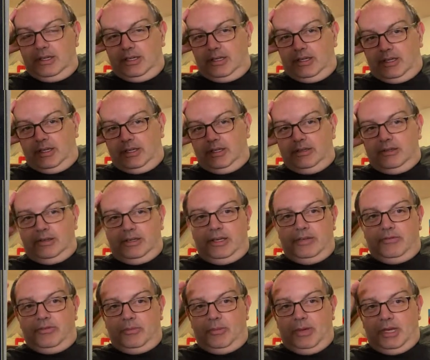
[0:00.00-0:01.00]
a little
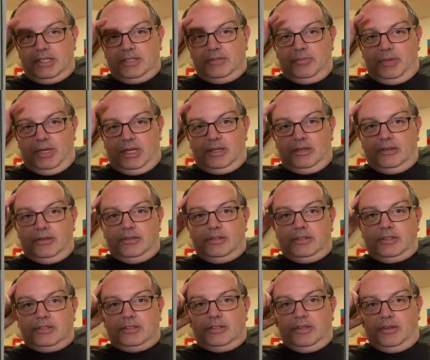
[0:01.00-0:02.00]
information button on
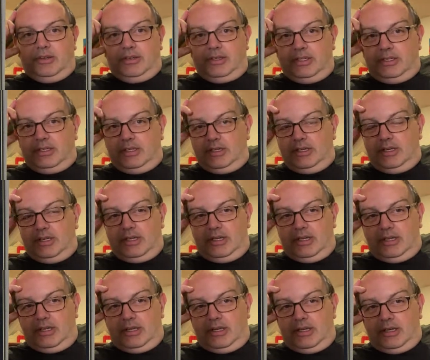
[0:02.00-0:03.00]
the side,
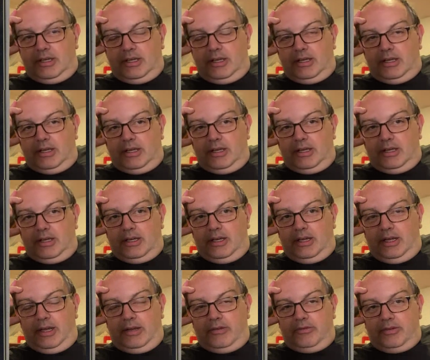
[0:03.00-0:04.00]

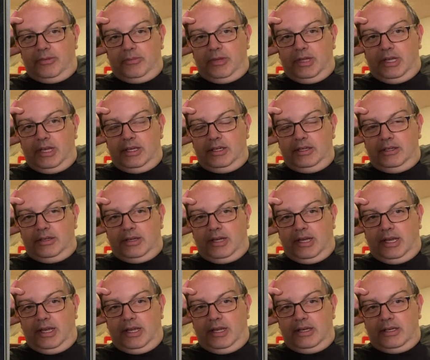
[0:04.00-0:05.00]
and from there you
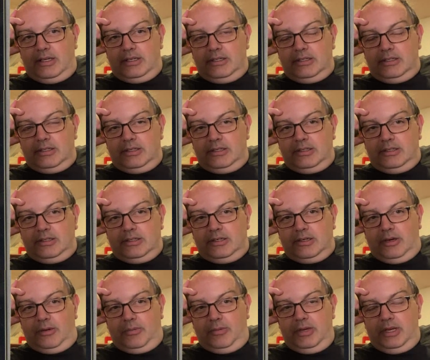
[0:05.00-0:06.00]
can
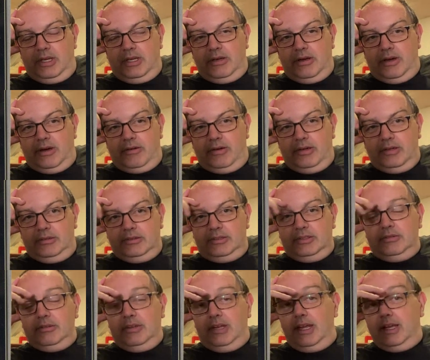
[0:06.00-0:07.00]
copy a URL
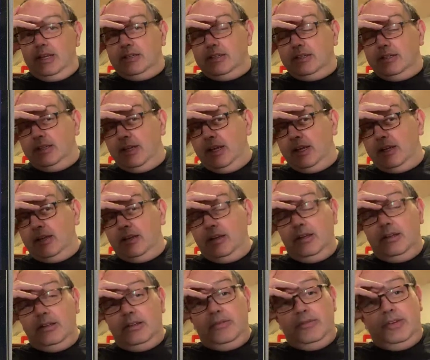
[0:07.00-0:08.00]
to allow you to
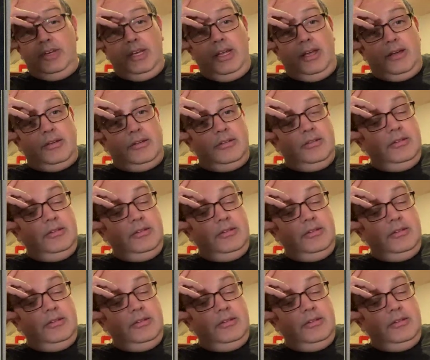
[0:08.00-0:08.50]
download the video,